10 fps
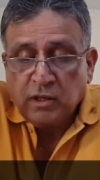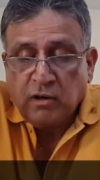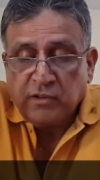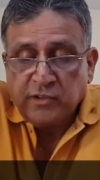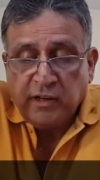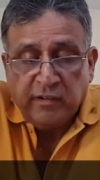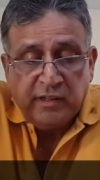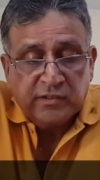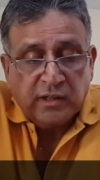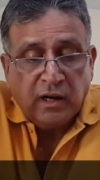
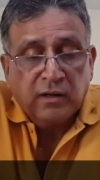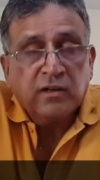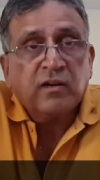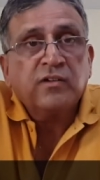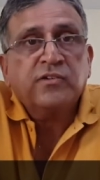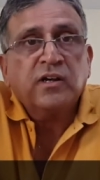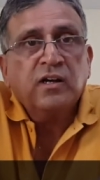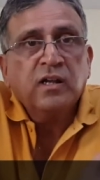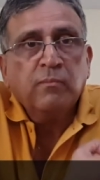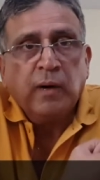causeries under a
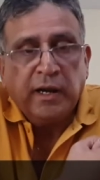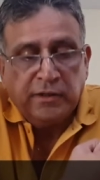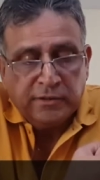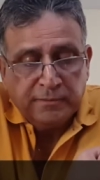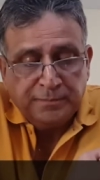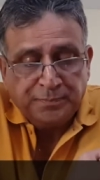single bind.